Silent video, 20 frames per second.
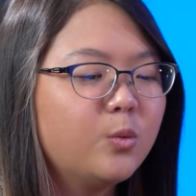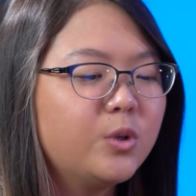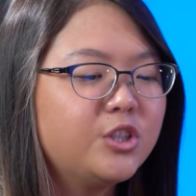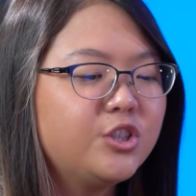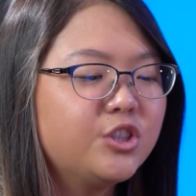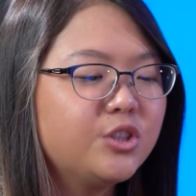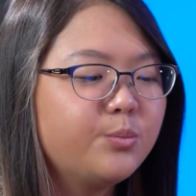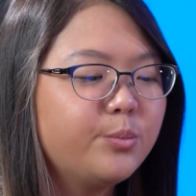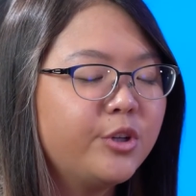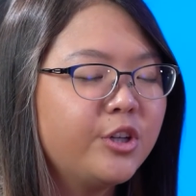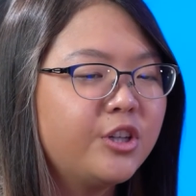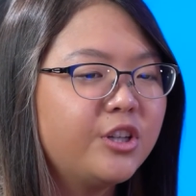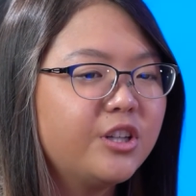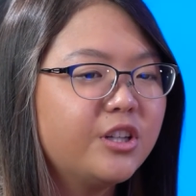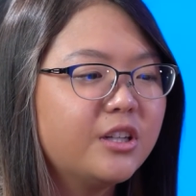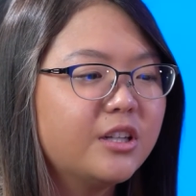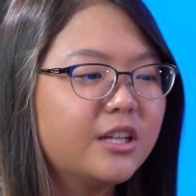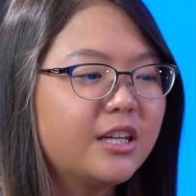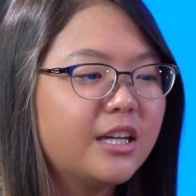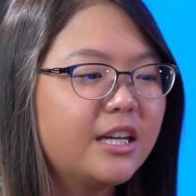we just put
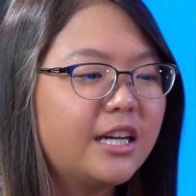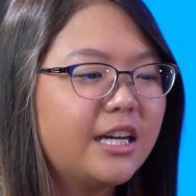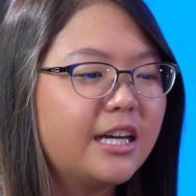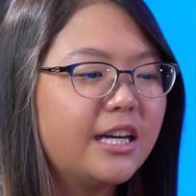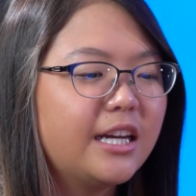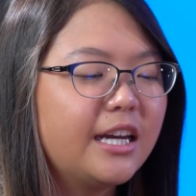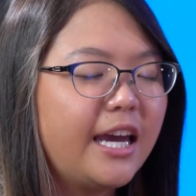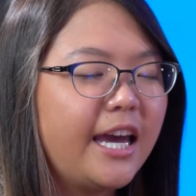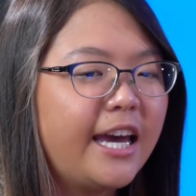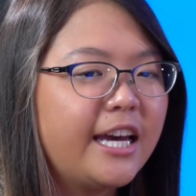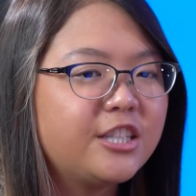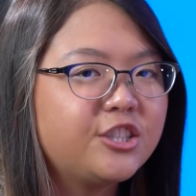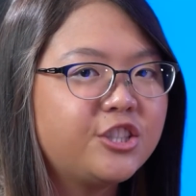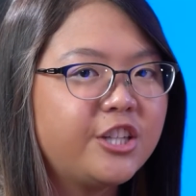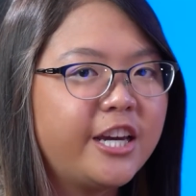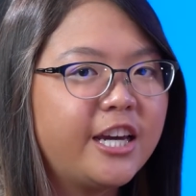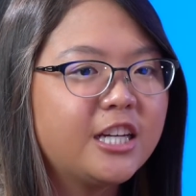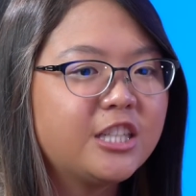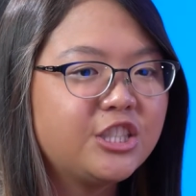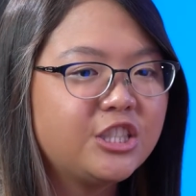
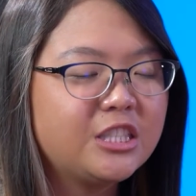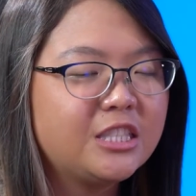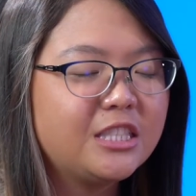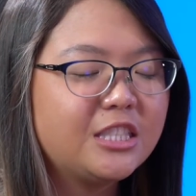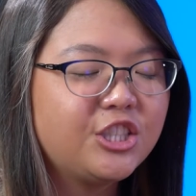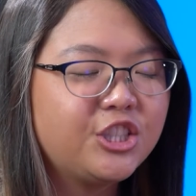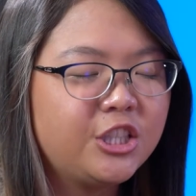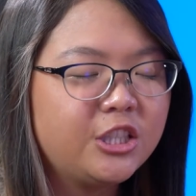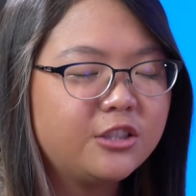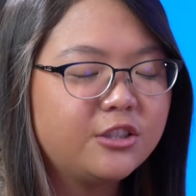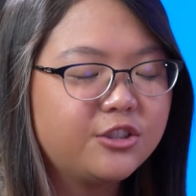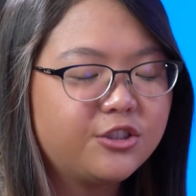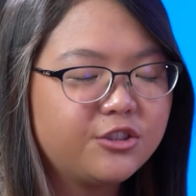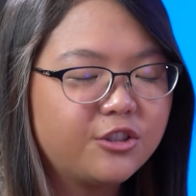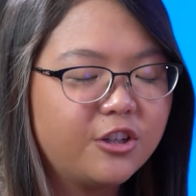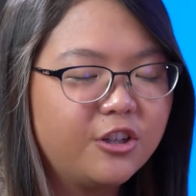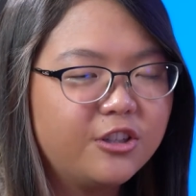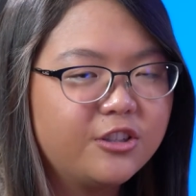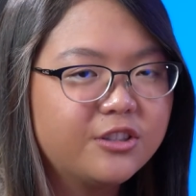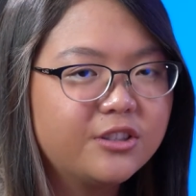#Shelia
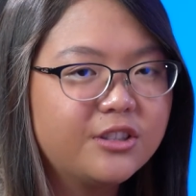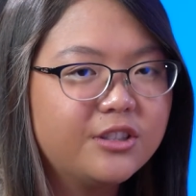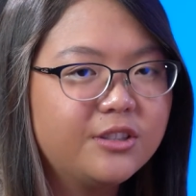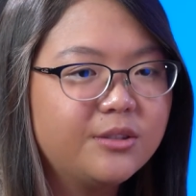Strong.